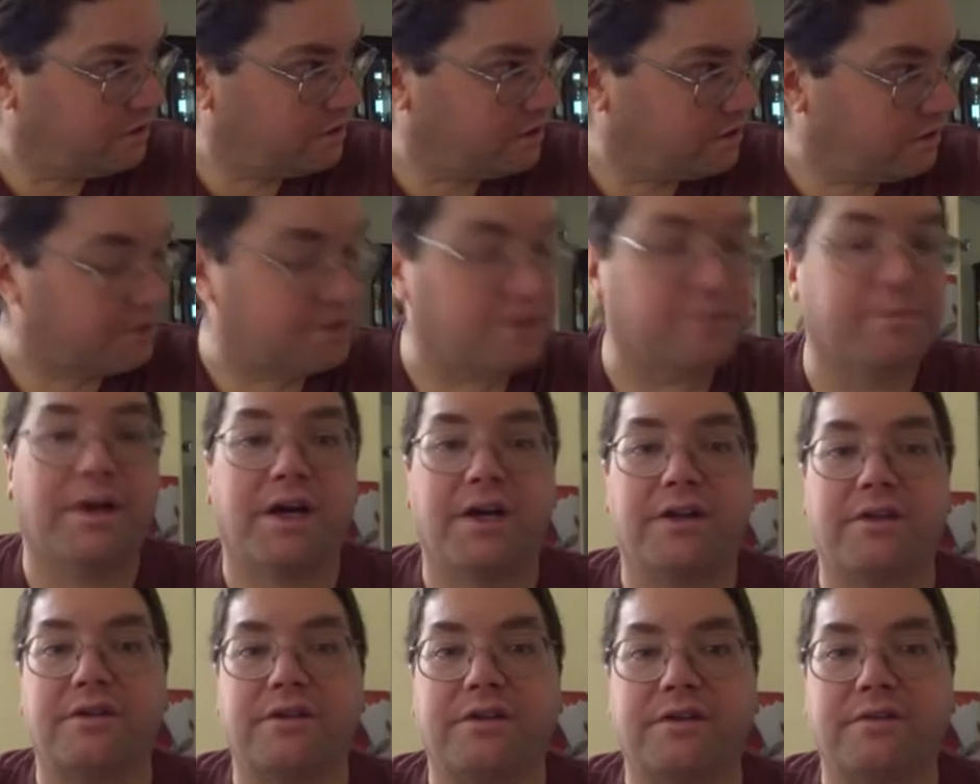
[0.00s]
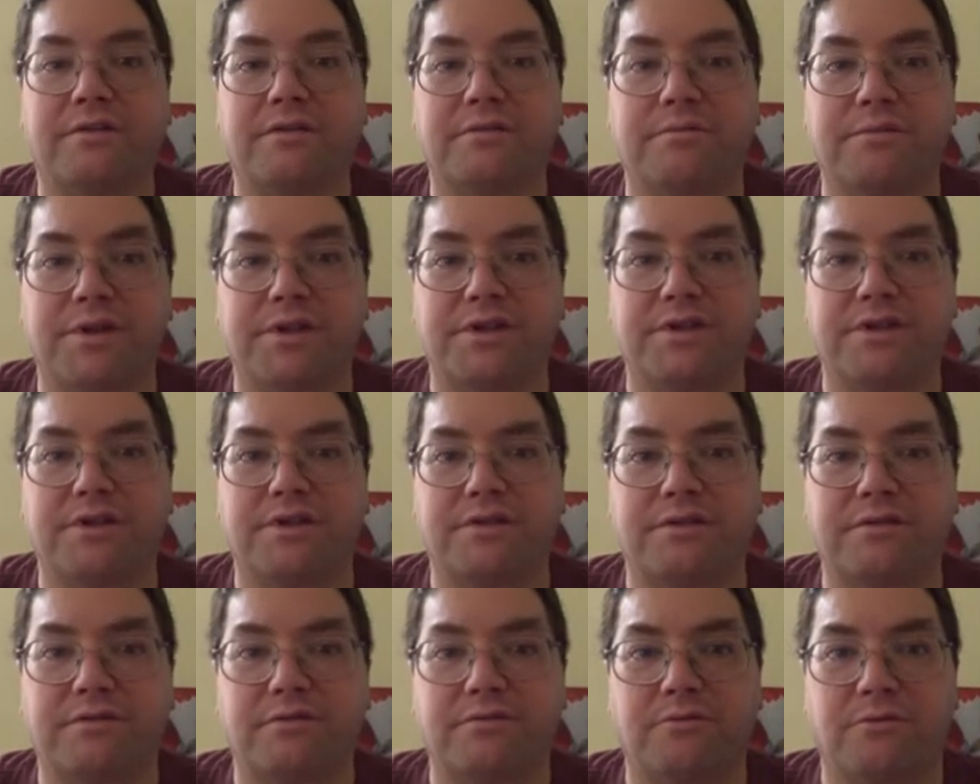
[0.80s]
Doesn't matter. Business,
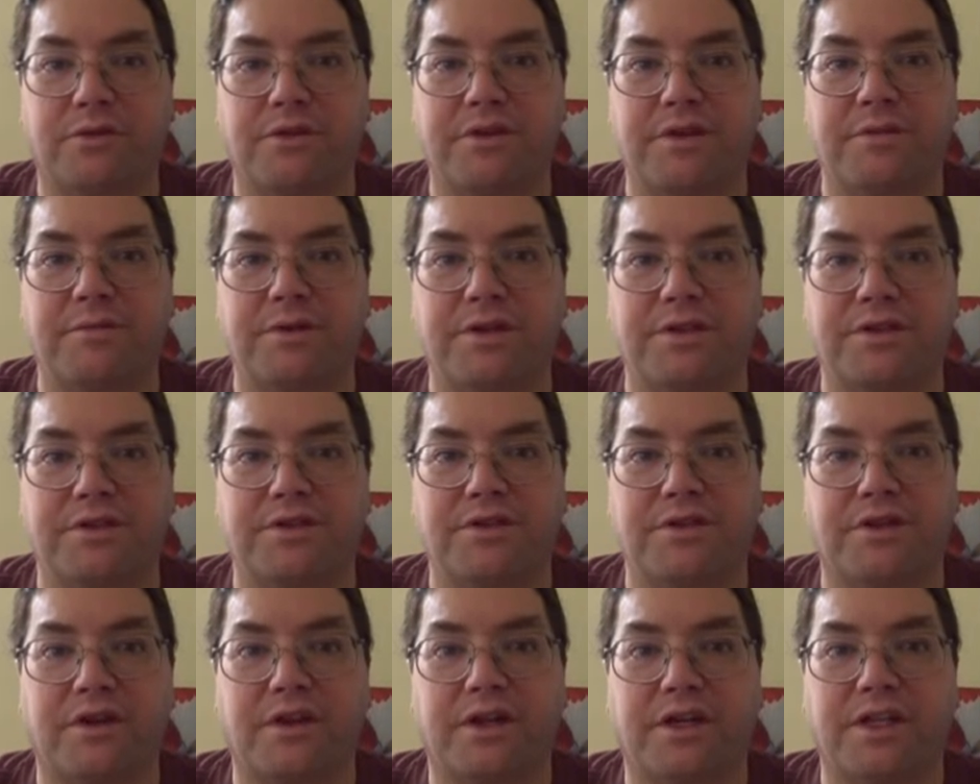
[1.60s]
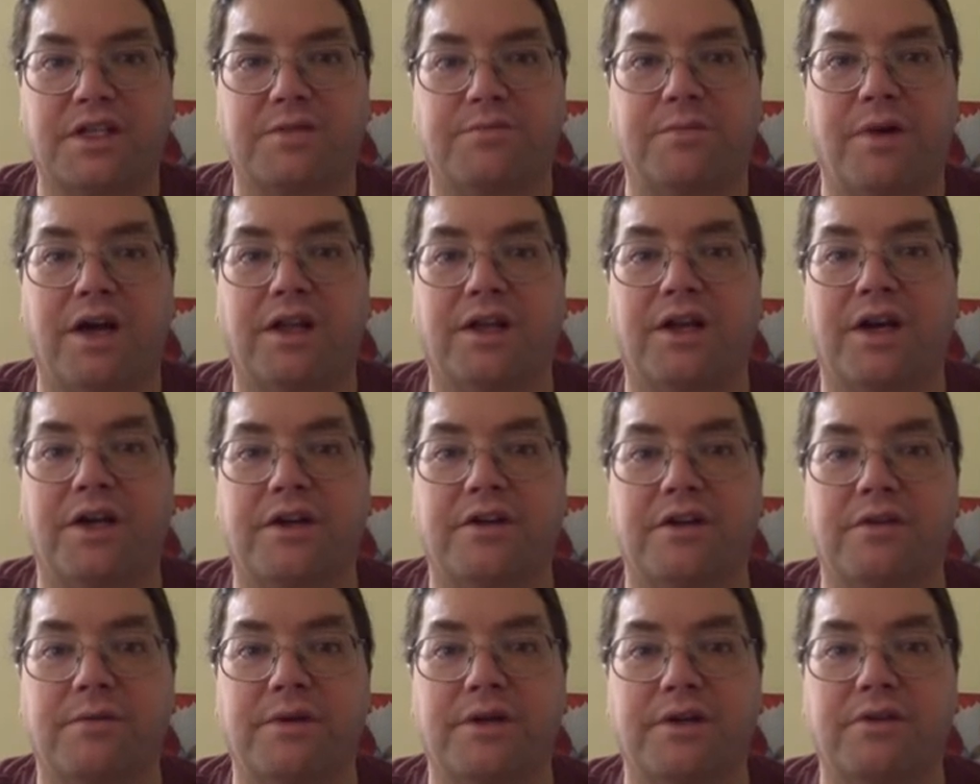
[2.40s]
worthy business is going to get
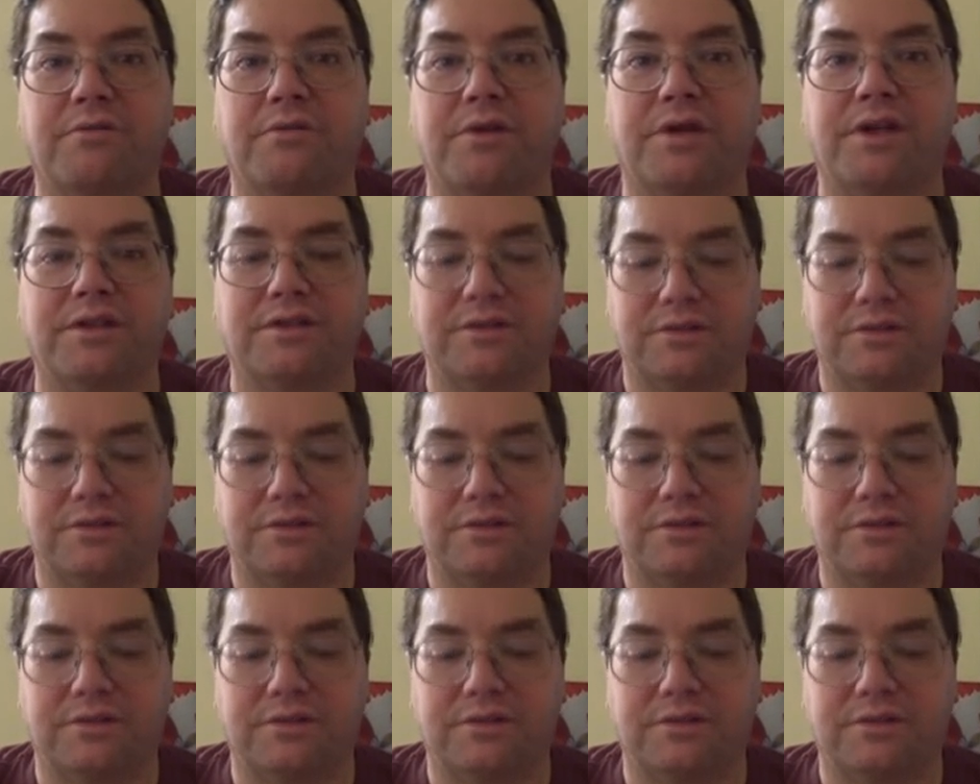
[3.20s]
spotlighted no matter what.